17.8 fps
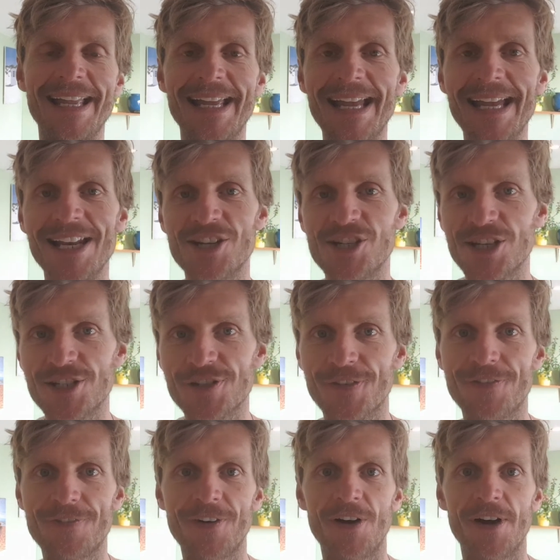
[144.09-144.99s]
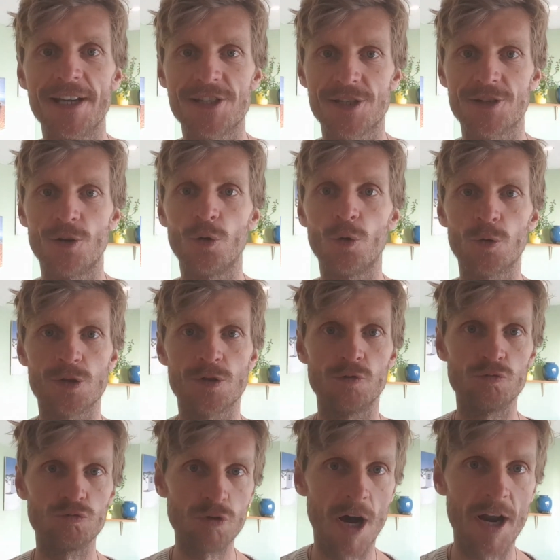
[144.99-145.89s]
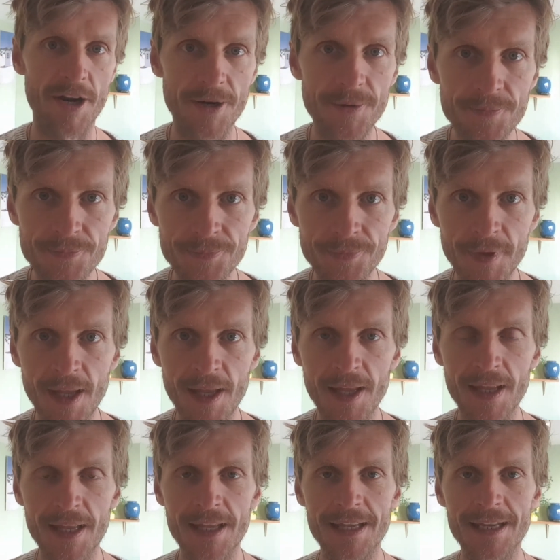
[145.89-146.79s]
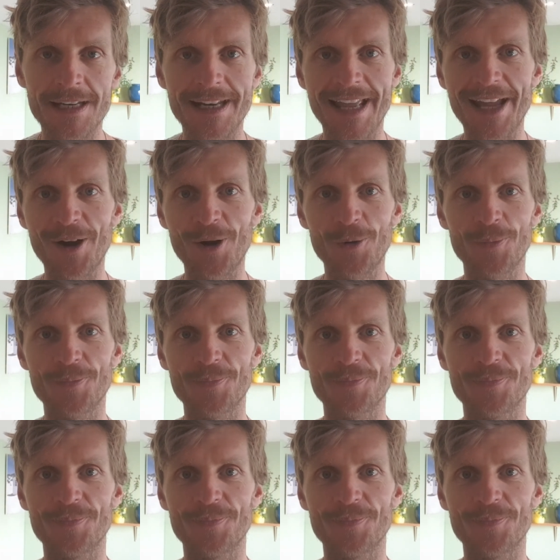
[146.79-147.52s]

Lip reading: energy to fight or to run. Now,